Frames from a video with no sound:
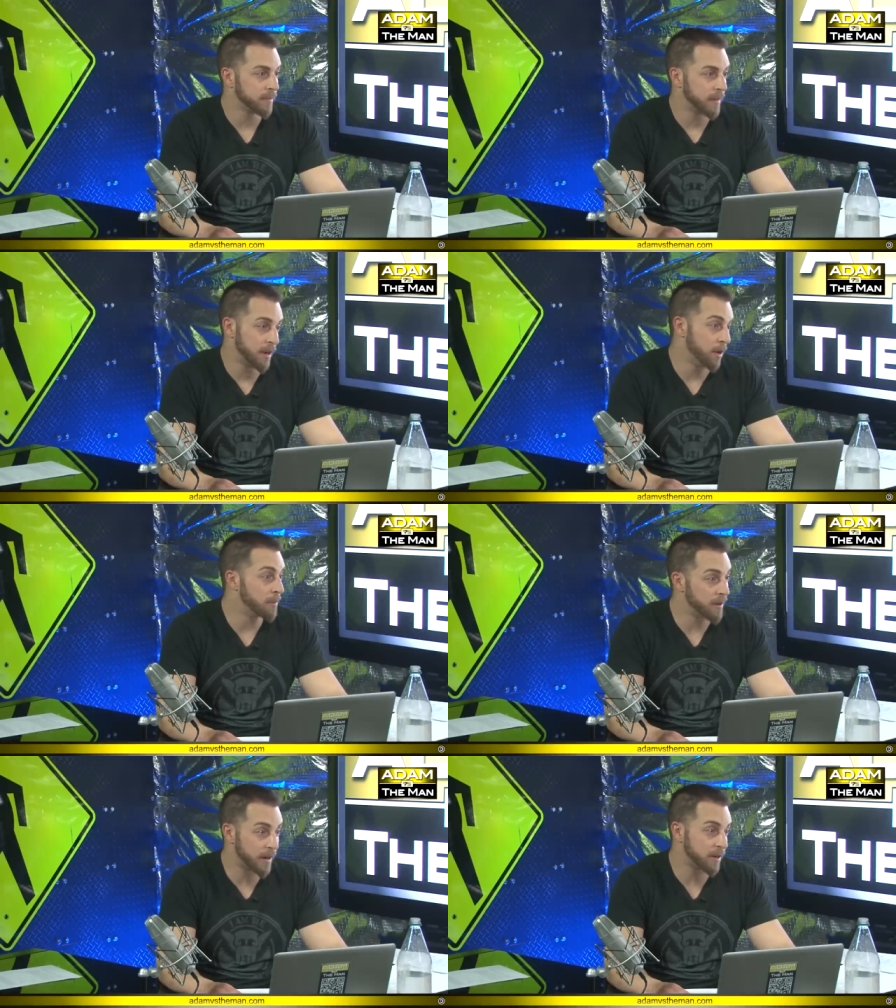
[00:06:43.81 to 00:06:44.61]
and
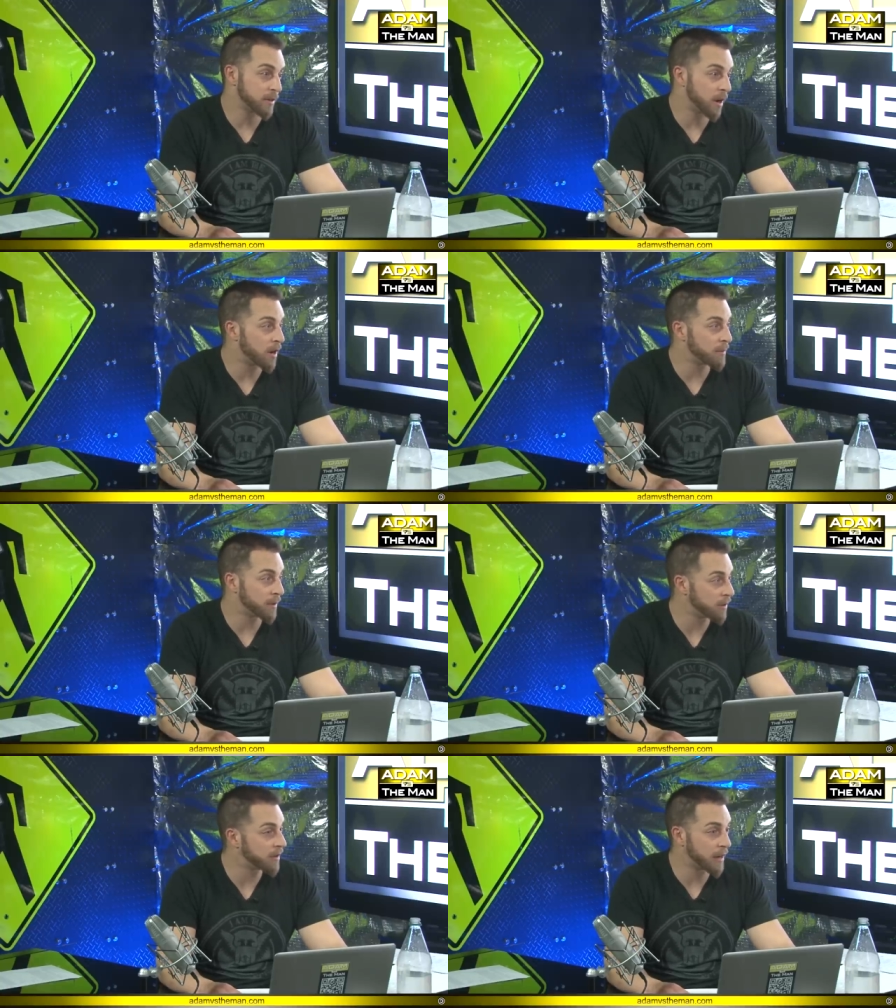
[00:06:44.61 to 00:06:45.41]
nobody there is armed and
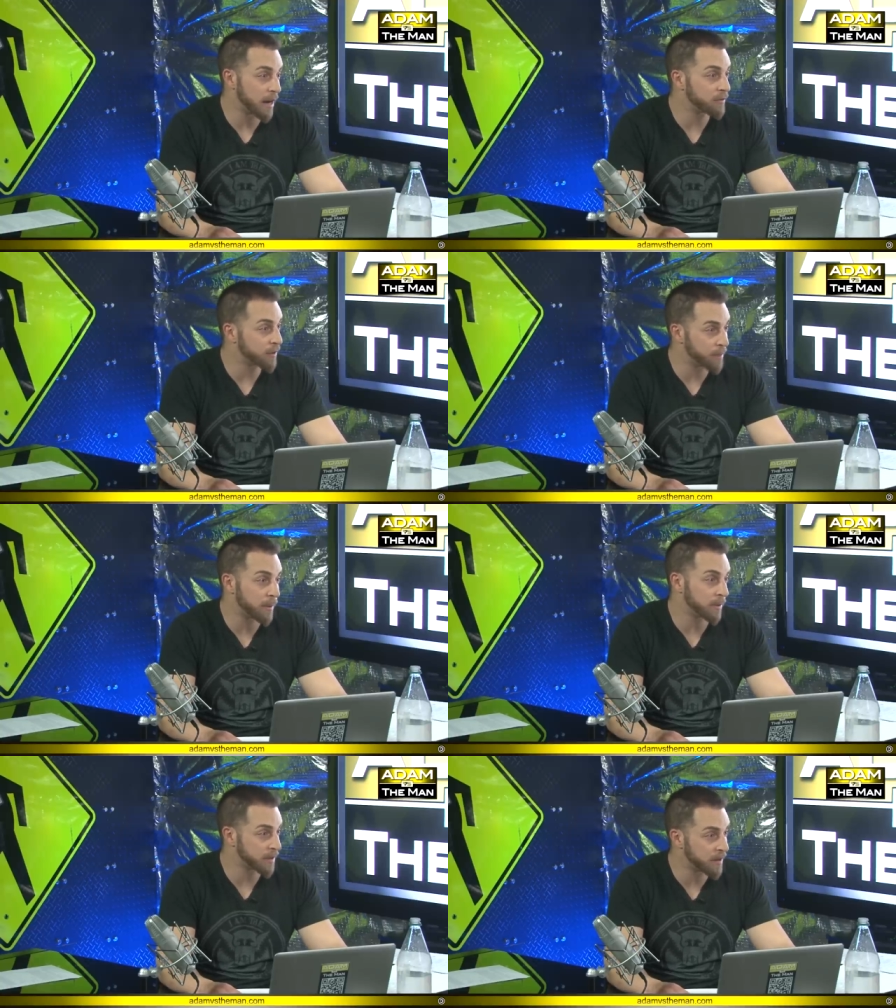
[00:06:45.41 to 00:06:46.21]
looking out for the
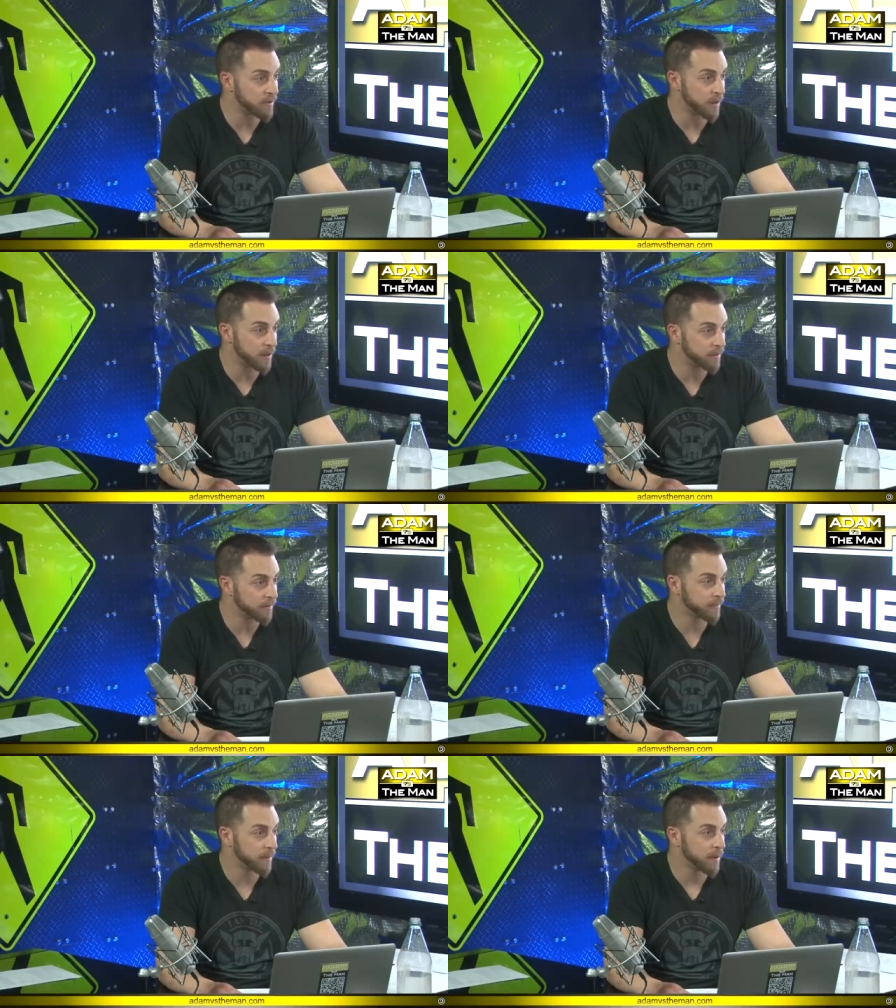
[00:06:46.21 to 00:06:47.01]
public safety.
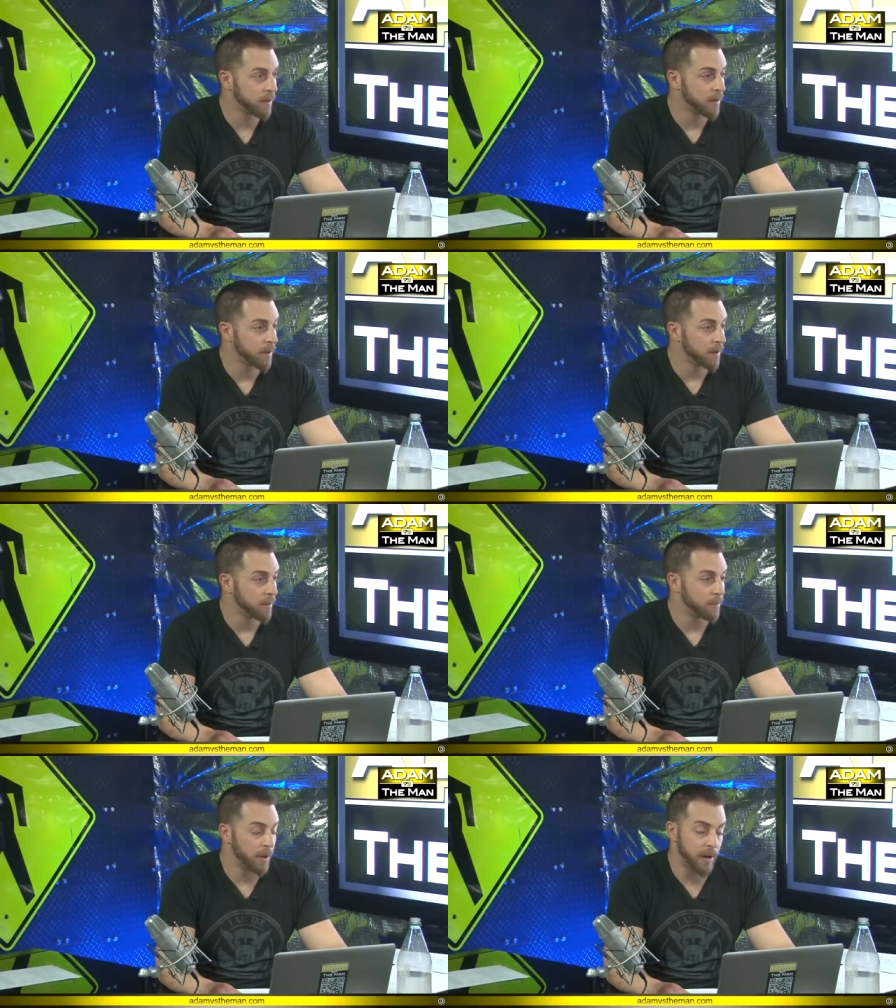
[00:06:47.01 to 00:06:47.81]

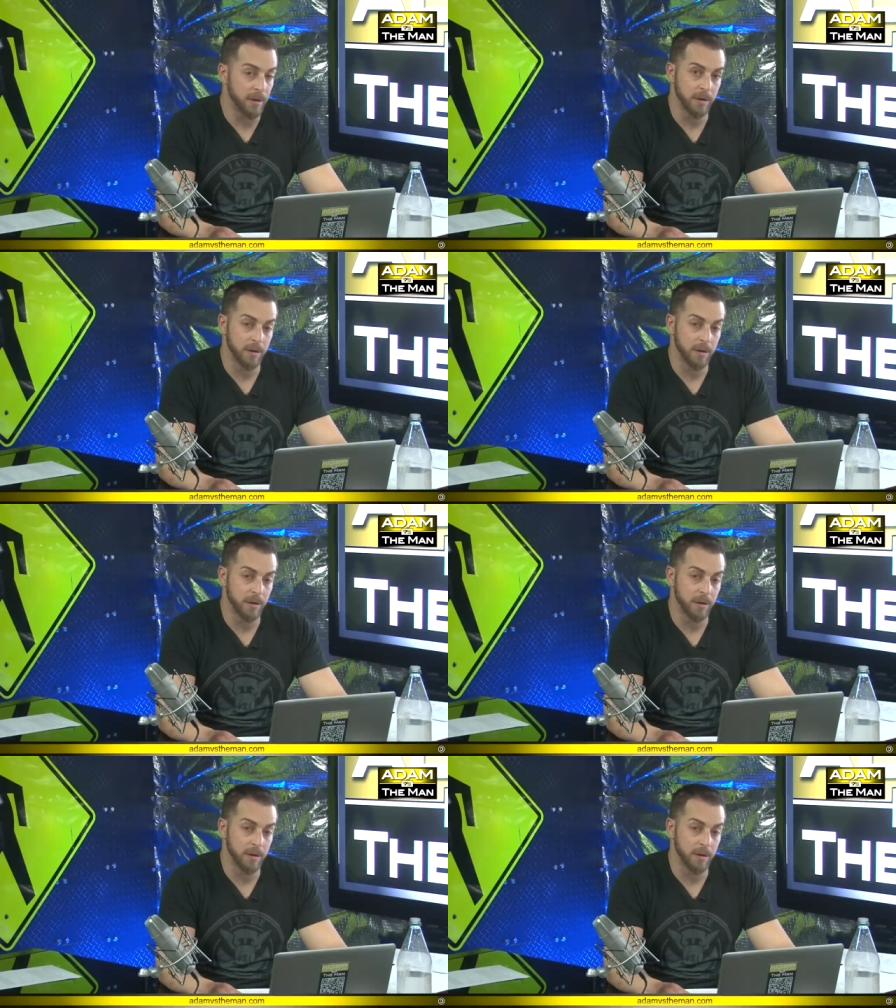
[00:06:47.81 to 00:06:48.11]
But